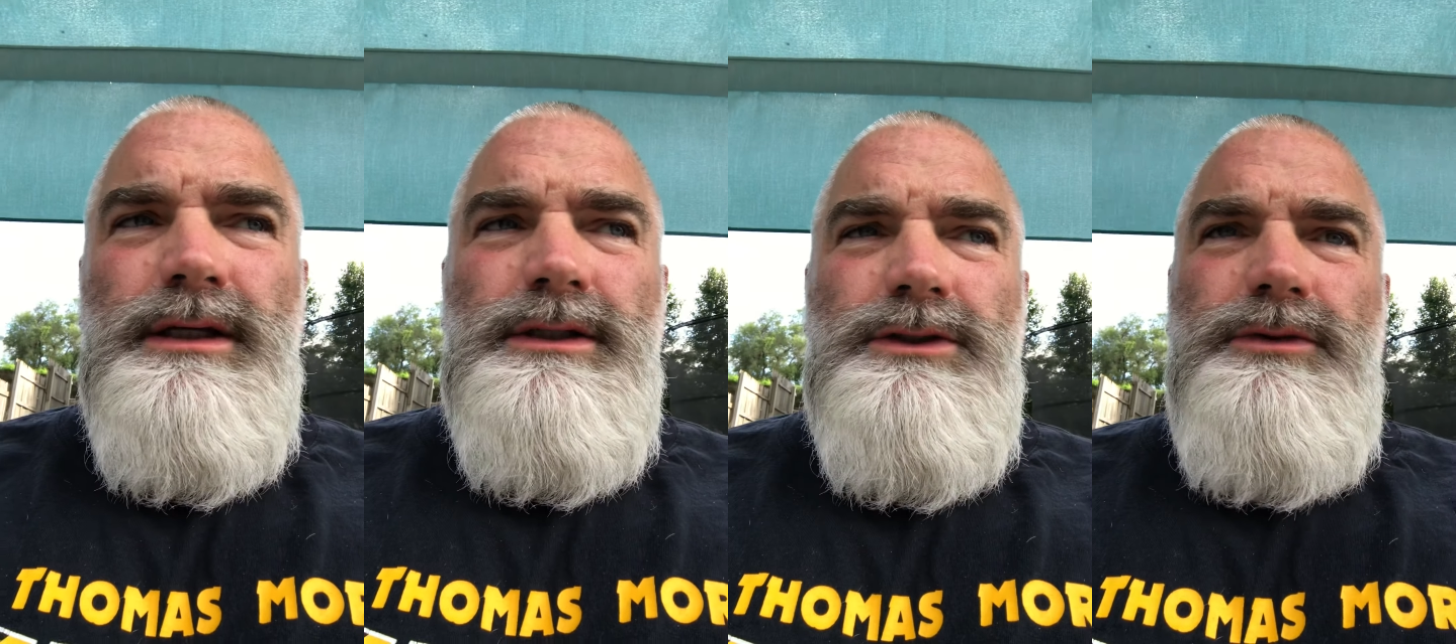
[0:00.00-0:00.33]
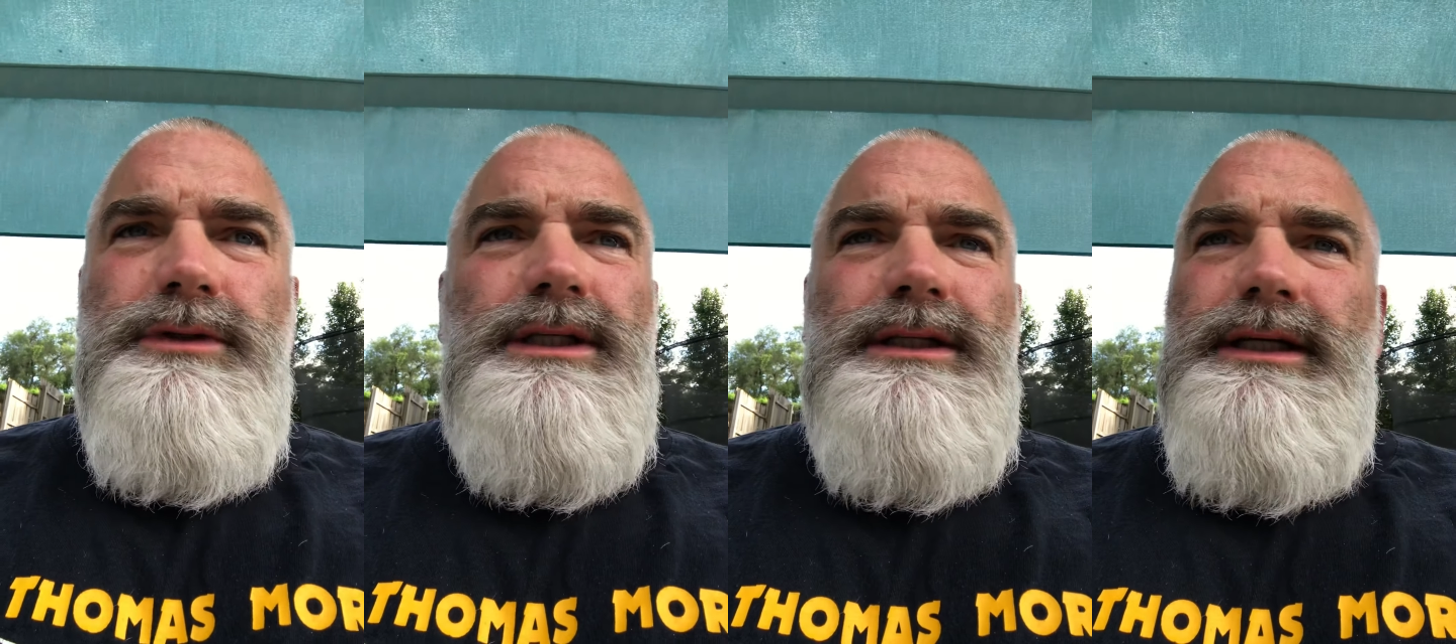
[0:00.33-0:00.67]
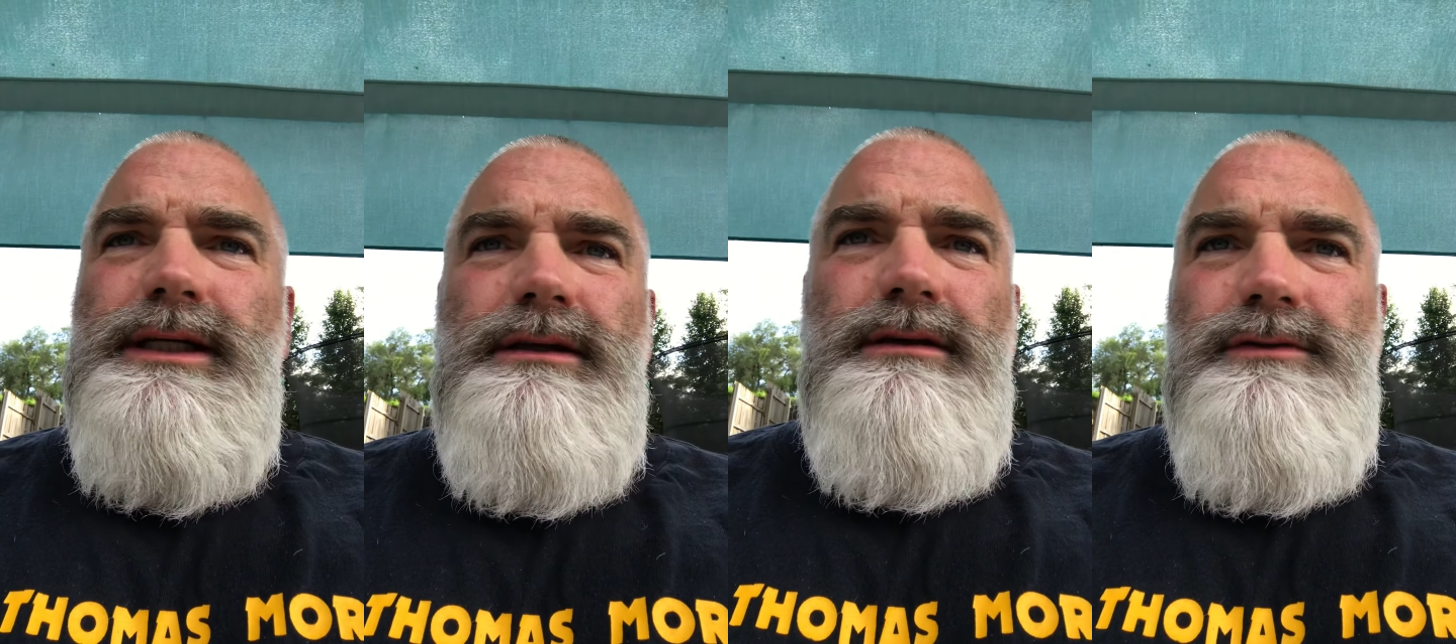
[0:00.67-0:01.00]
so we didn't
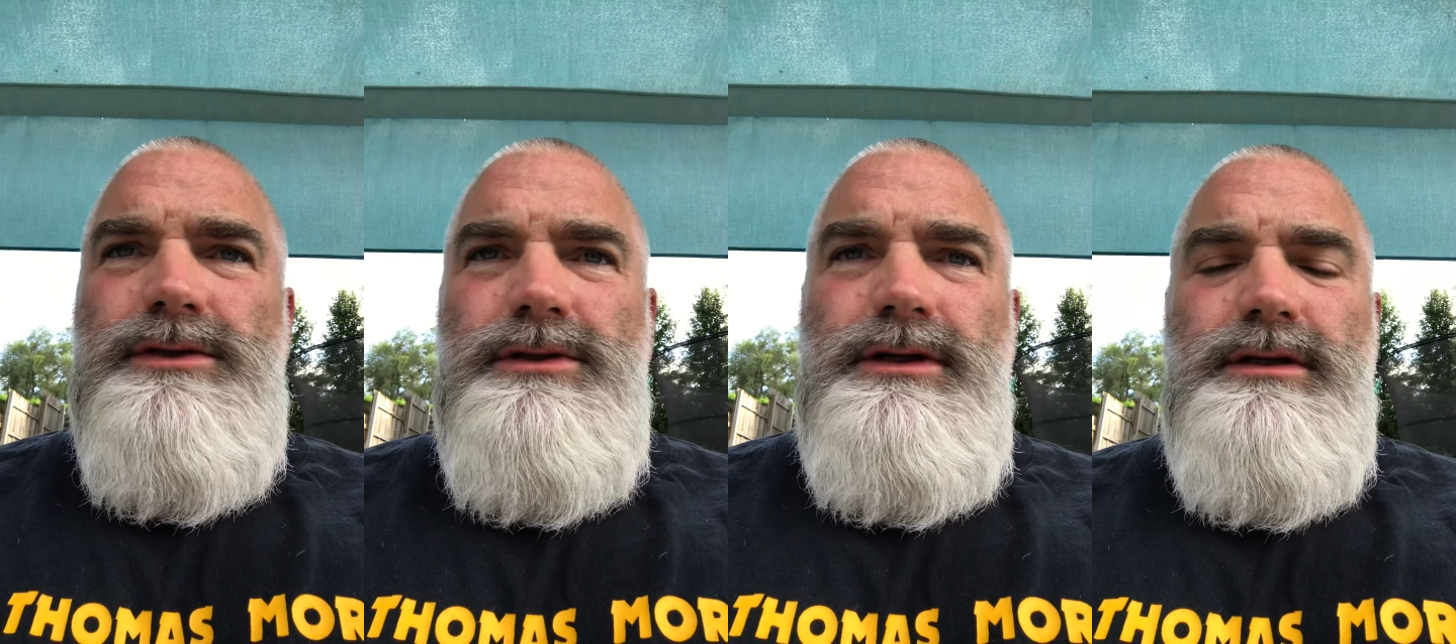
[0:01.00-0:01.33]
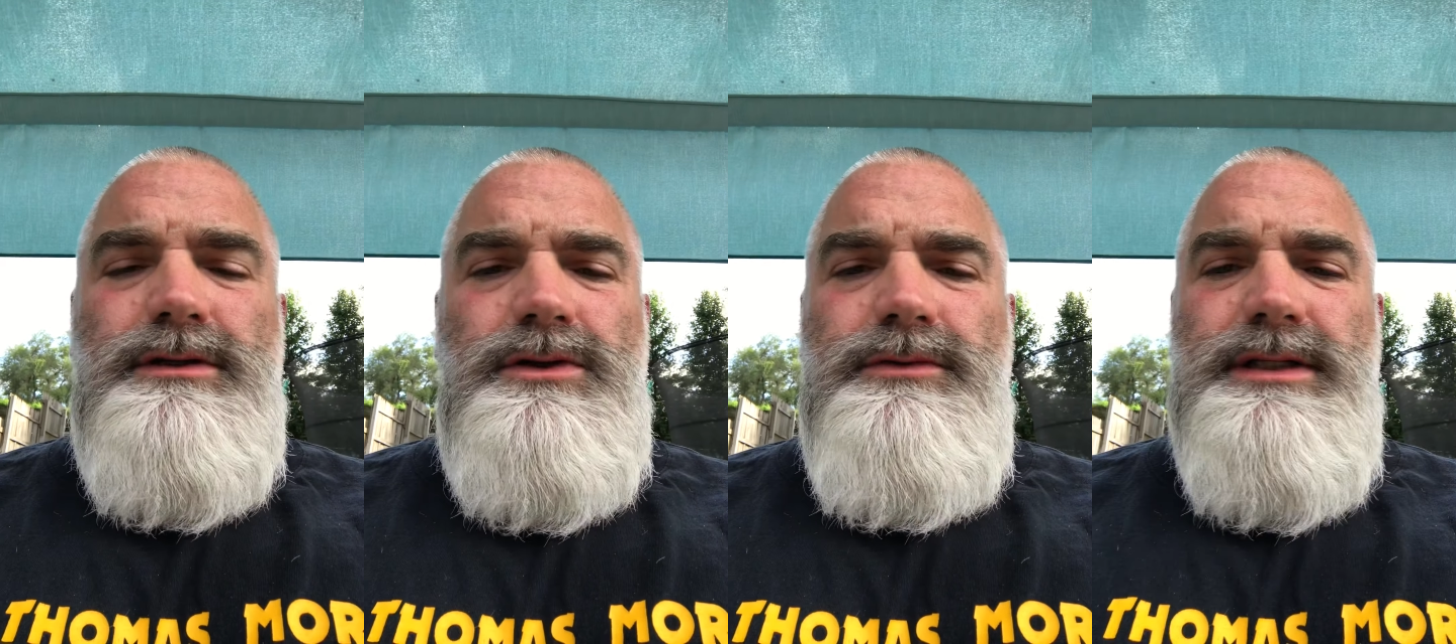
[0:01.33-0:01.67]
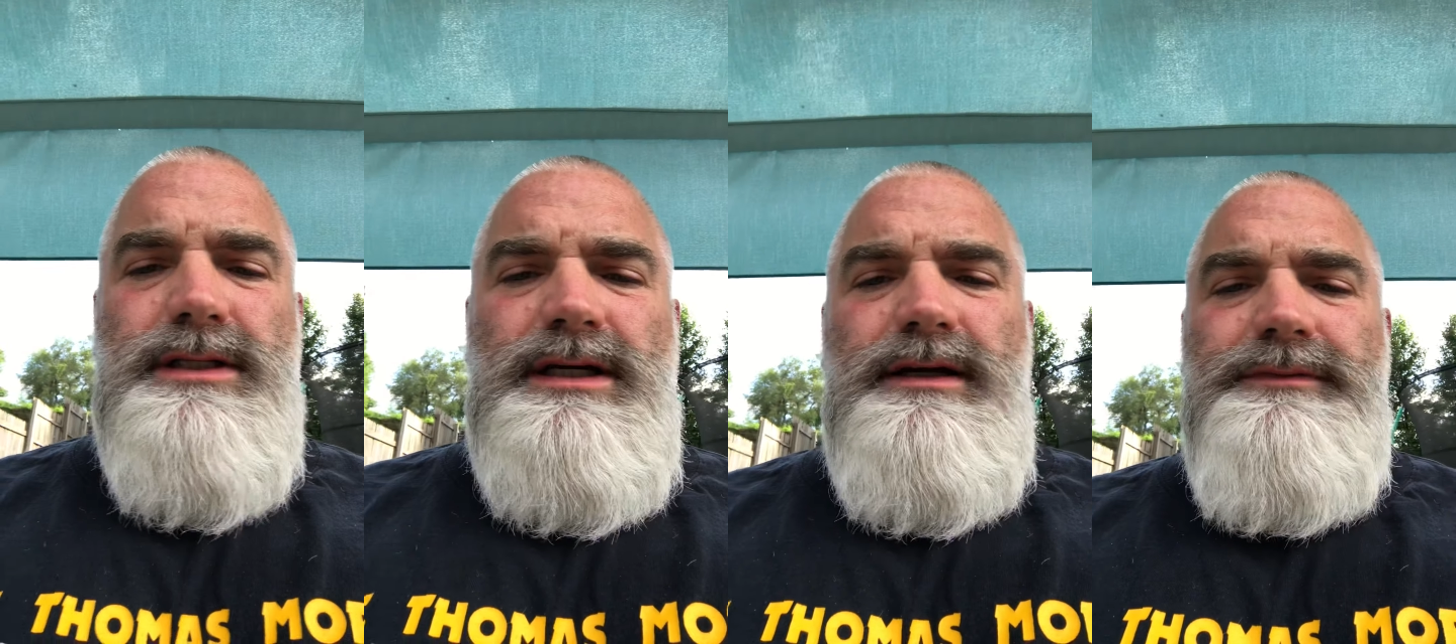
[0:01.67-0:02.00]
like how that was looking, so we
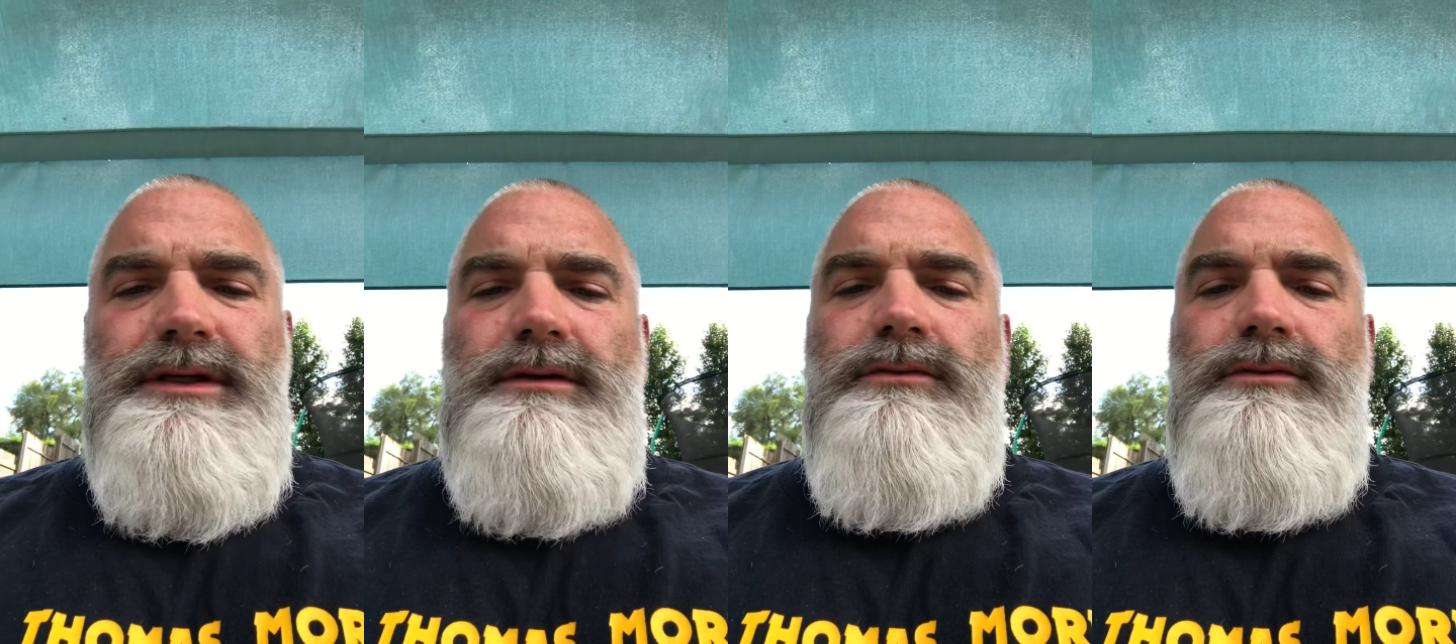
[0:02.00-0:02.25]
stopped it.